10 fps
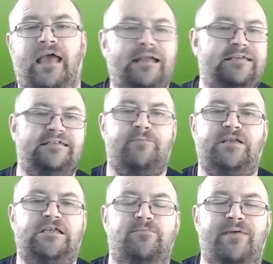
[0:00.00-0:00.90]

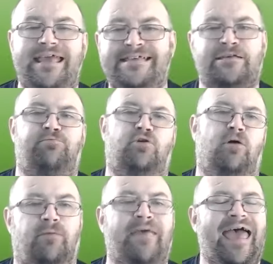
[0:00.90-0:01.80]
Anti-Semitism is a
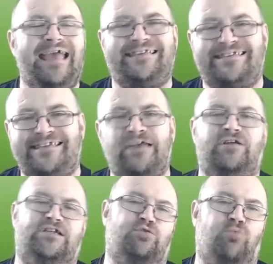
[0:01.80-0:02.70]
problem, a
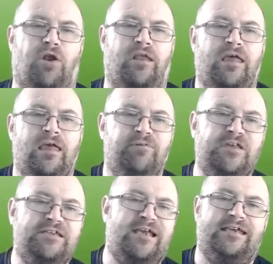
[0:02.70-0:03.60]
serious one, but
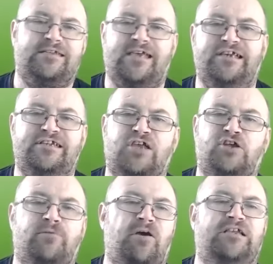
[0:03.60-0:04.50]
these accusations
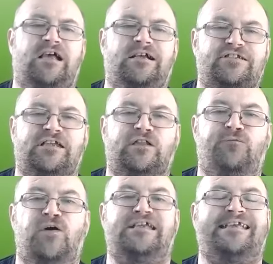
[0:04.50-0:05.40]
undermined utterly the
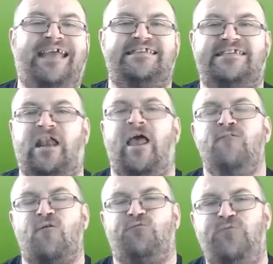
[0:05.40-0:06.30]
fight against it
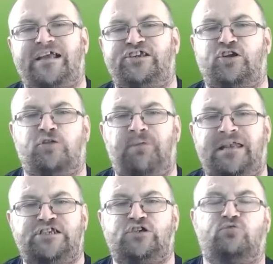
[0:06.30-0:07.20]
for factional
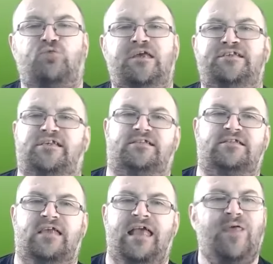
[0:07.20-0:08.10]
political
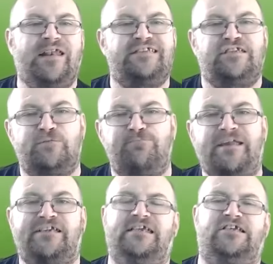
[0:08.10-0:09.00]
reasons. That is
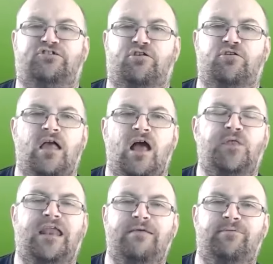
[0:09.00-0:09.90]
especially true of
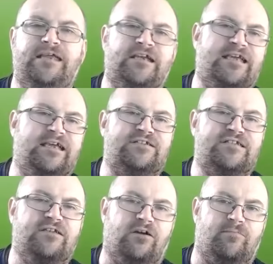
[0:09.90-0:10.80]
the Labour leader Keir
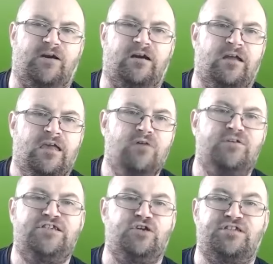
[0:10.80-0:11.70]
Starmer, who
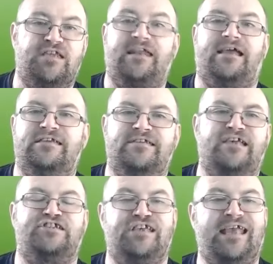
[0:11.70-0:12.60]
has used said
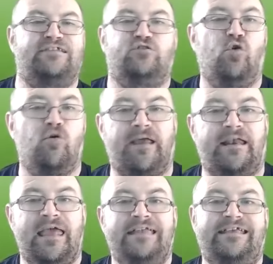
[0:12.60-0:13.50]
accusations against
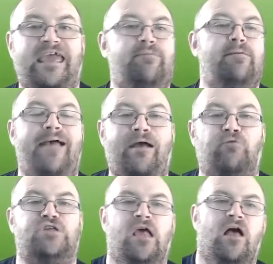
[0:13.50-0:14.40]
Corbyn to keep him
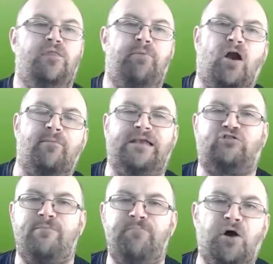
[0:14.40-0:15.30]
out of the
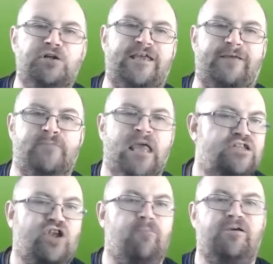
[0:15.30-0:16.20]
parliamentary party.
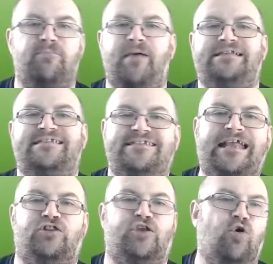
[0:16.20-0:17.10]
Starmer demands
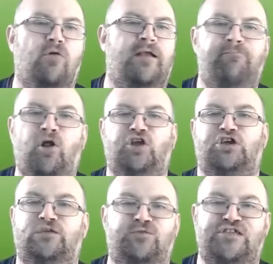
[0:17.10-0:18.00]
still that Corbyn
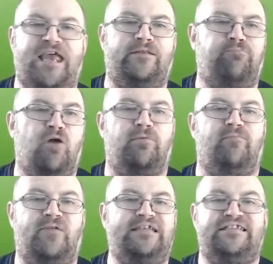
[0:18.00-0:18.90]
apologise for saying the
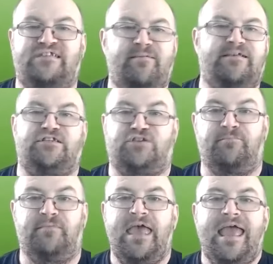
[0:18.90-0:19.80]
problem of
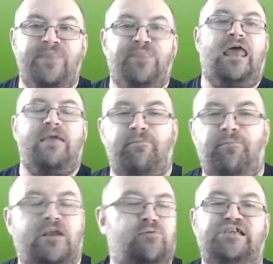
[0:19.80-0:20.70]
anti-Semitism in the Labour
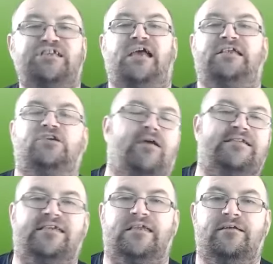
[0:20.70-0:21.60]
Party was
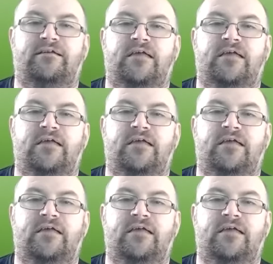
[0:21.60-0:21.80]
exaggerated.